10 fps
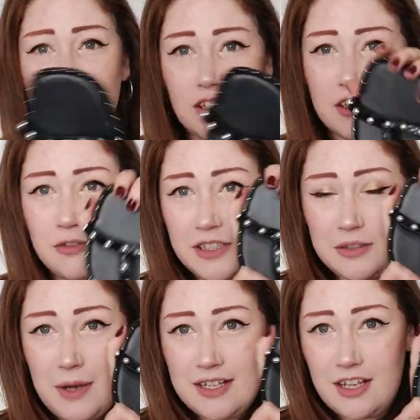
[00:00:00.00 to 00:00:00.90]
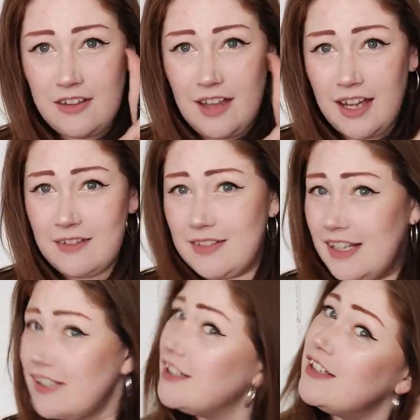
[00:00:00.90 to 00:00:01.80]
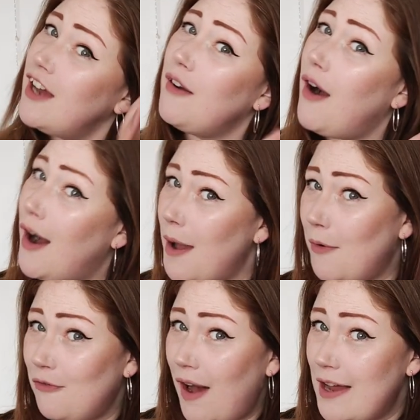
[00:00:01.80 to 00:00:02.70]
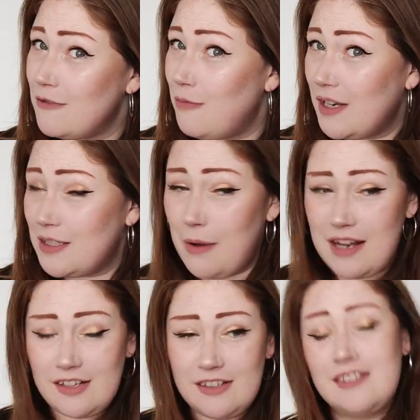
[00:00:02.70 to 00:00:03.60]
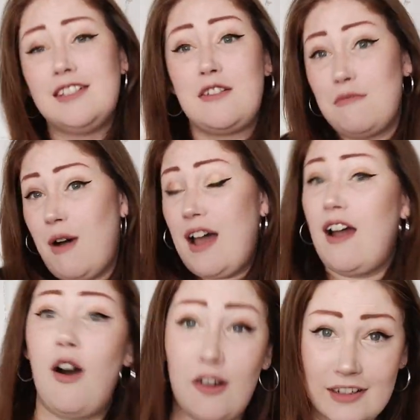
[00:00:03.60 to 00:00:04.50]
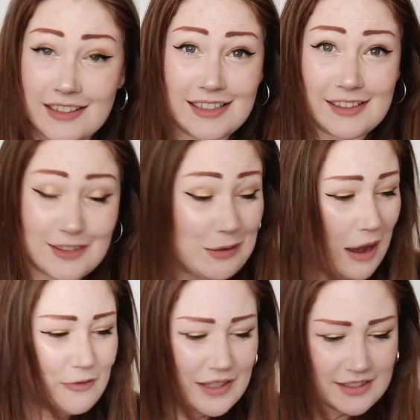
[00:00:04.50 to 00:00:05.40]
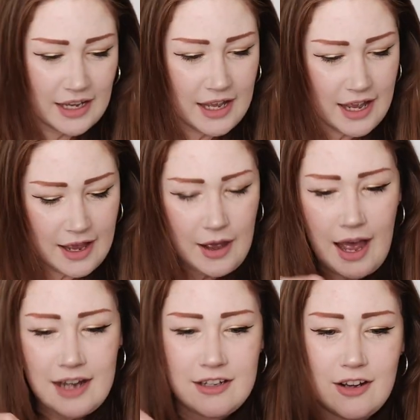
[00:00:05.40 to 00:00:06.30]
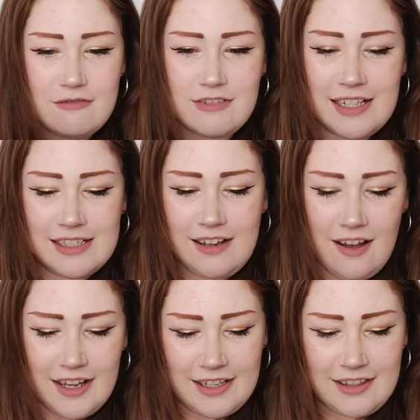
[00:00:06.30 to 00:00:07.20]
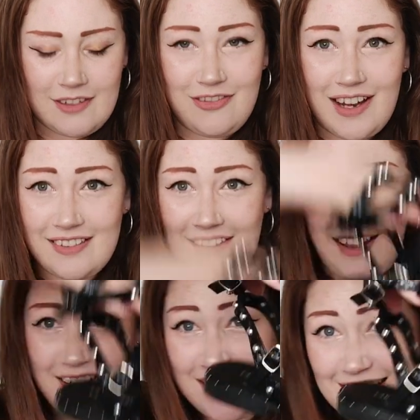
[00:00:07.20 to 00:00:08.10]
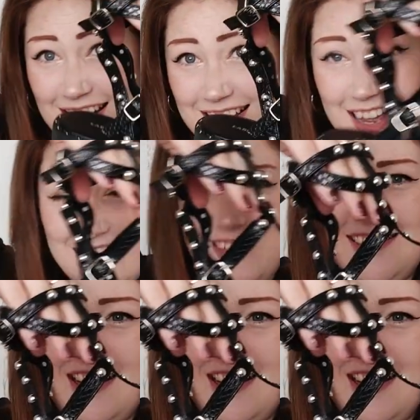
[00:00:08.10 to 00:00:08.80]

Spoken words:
They've got a lovely square toe there, which, you know, I am a fan of my square toes because of my horrid little square feet. And I really like the fact they're like gladiator